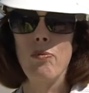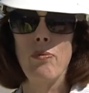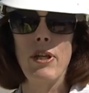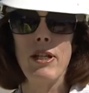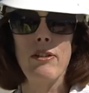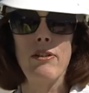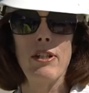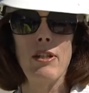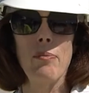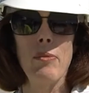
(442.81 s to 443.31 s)

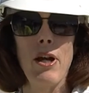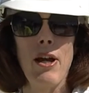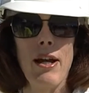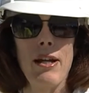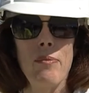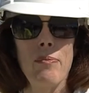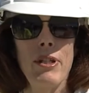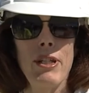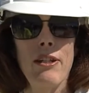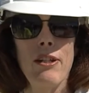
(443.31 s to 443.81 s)
may see
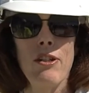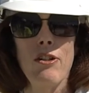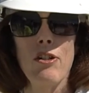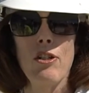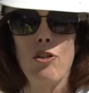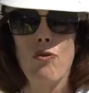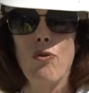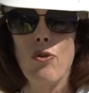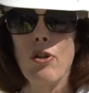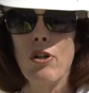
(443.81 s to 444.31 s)
behind me here
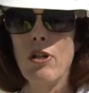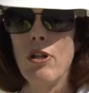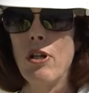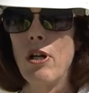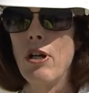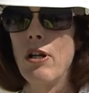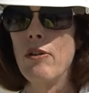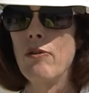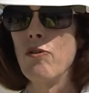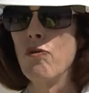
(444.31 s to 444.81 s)
is for
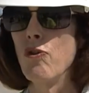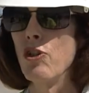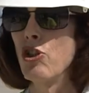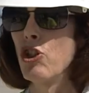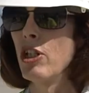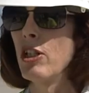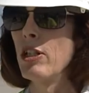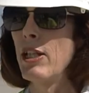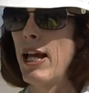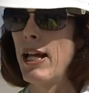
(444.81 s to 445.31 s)
uh,
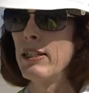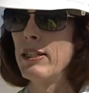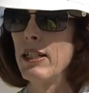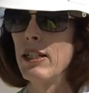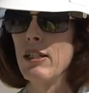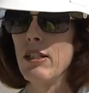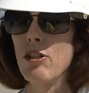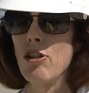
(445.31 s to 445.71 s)
Virgin Galactic.